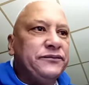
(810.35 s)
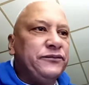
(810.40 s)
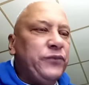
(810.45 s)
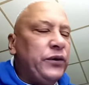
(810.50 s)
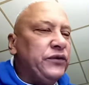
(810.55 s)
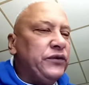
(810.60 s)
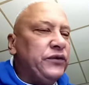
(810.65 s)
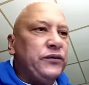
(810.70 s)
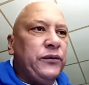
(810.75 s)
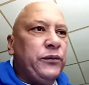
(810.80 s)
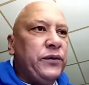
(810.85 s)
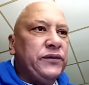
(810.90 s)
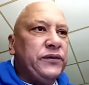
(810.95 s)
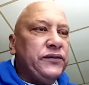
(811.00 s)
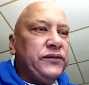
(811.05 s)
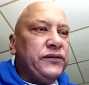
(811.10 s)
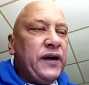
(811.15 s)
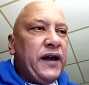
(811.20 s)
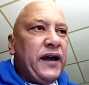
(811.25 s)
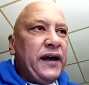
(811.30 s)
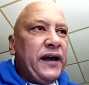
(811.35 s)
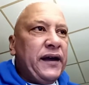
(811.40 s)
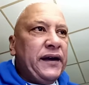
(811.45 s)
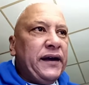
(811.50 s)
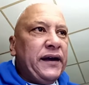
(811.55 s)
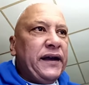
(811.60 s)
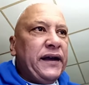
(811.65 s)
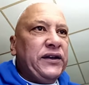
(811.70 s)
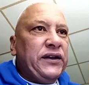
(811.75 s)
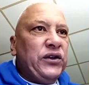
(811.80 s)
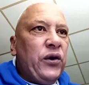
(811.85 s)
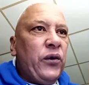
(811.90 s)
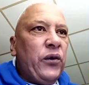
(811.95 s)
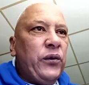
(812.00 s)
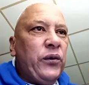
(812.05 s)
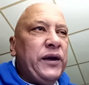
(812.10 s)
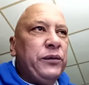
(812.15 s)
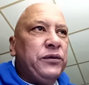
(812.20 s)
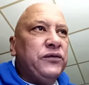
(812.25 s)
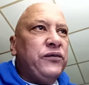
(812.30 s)
Was he
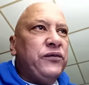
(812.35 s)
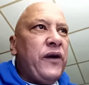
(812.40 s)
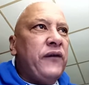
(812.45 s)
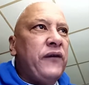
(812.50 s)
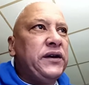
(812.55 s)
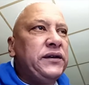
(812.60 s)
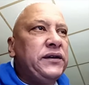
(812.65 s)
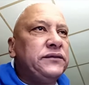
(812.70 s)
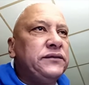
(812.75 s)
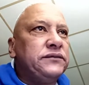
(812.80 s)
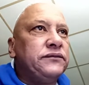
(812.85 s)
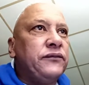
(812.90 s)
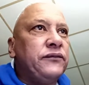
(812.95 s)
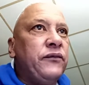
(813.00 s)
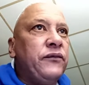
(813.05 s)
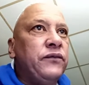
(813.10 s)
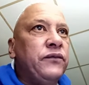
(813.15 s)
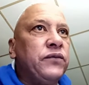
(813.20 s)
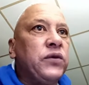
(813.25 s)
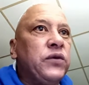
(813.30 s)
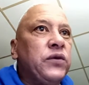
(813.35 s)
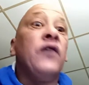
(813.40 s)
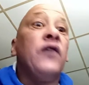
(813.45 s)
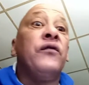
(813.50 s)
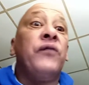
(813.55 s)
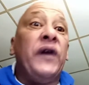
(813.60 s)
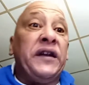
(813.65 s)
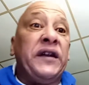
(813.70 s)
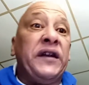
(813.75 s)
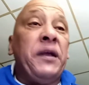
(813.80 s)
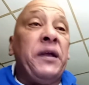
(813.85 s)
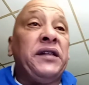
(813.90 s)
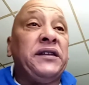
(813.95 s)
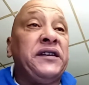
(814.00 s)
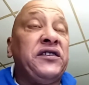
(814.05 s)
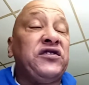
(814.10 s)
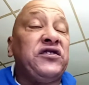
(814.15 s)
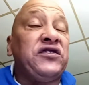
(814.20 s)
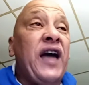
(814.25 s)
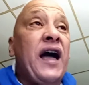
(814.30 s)
was very
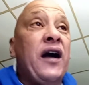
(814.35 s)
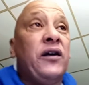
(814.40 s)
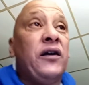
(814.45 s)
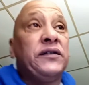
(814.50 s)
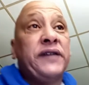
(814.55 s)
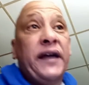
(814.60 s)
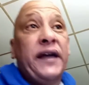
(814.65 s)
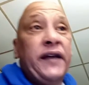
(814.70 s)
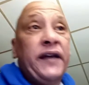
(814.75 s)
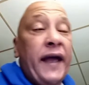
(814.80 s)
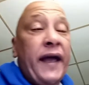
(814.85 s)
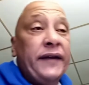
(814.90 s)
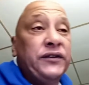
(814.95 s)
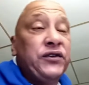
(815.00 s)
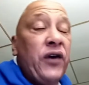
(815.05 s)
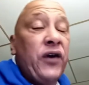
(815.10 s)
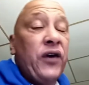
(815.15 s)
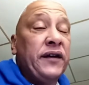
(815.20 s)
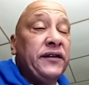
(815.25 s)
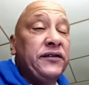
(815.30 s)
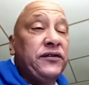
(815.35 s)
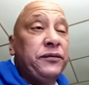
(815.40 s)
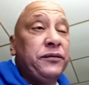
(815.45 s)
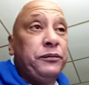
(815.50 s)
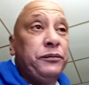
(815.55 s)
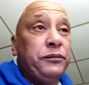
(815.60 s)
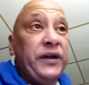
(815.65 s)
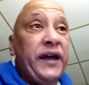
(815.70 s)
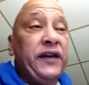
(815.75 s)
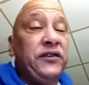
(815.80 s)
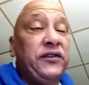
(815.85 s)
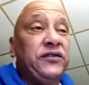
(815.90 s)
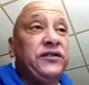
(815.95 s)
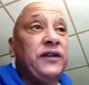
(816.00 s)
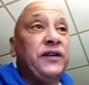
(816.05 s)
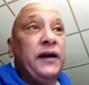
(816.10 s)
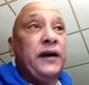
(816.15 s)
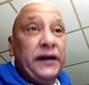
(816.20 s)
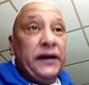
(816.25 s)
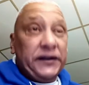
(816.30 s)
fundamentally sound and taught his players
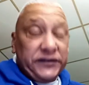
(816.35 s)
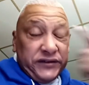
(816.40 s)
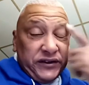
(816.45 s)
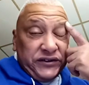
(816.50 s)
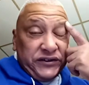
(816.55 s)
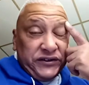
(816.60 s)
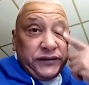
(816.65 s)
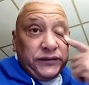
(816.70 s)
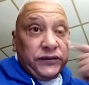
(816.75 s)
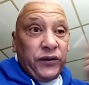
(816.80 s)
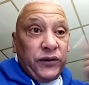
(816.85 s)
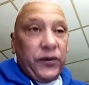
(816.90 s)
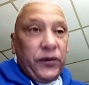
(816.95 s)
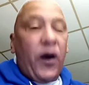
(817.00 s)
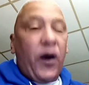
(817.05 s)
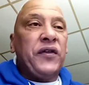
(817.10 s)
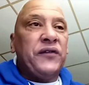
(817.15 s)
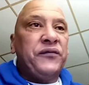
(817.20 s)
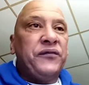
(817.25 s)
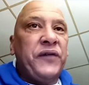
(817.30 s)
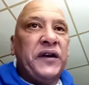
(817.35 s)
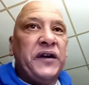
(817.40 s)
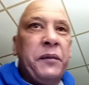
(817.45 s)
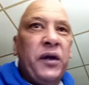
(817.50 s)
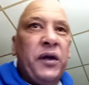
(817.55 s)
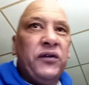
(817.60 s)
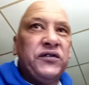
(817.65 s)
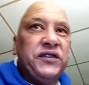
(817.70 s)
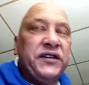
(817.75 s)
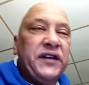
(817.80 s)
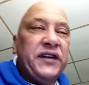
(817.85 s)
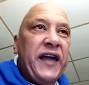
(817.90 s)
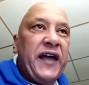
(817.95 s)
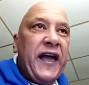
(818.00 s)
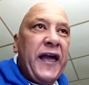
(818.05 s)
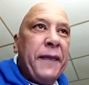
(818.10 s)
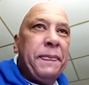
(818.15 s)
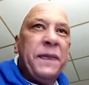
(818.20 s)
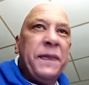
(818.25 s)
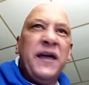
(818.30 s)
all the fundamentals of the
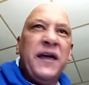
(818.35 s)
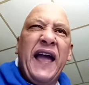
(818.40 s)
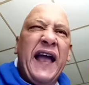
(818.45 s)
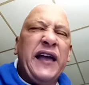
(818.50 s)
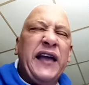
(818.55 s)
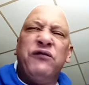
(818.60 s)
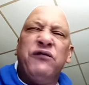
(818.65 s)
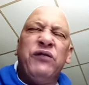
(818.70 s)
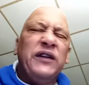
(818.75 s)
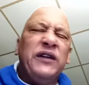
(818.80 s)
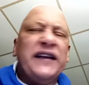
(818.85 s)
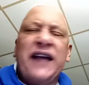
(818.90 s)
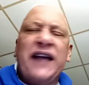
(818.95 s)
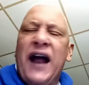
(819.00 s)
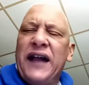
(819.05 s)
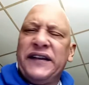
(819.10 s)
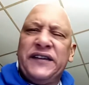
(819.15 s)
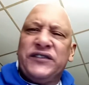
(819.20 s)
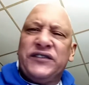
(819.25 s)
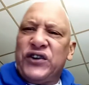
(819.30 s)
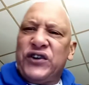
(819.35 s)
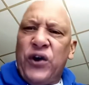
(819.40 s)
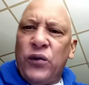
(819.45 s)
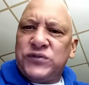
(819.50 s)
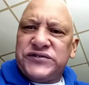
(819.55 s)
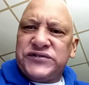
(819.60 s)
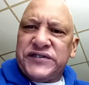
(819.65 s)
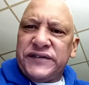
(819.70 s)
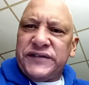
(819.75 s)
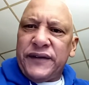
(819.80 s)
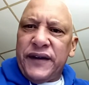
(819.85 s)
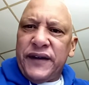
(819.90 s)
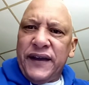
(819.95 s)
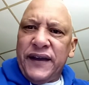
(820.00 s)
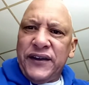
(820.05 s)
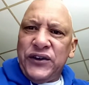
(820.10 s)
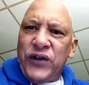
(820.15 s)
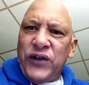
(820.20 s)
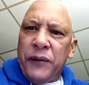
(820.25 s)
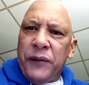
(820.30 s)
game. And he really got into coaching.
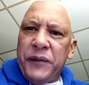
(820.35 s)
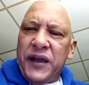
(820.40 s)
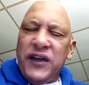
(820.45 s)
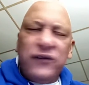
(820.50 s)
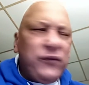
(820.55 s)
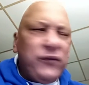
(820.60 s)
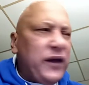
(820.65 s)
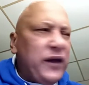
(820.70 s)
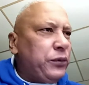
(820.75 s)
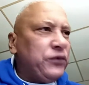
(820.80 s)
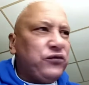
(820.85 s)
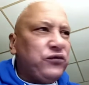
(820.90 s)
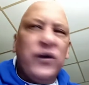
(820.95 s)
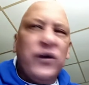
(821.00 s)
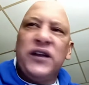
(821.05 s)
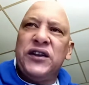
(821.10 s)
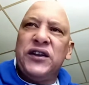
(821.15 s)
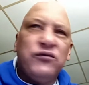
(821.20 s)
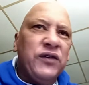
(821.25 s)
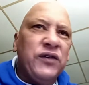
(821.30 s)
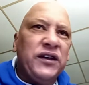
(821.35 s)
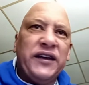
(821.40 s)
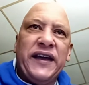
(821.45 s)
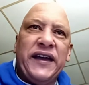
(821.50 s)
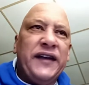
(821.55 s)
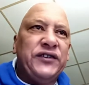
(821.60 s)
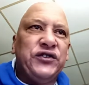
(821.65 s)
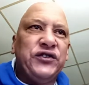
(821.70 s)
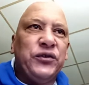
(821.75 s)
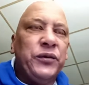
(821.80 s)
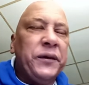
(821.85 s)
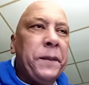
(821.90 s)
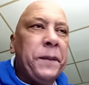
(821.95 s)
You know what I mean? He was really, really into it.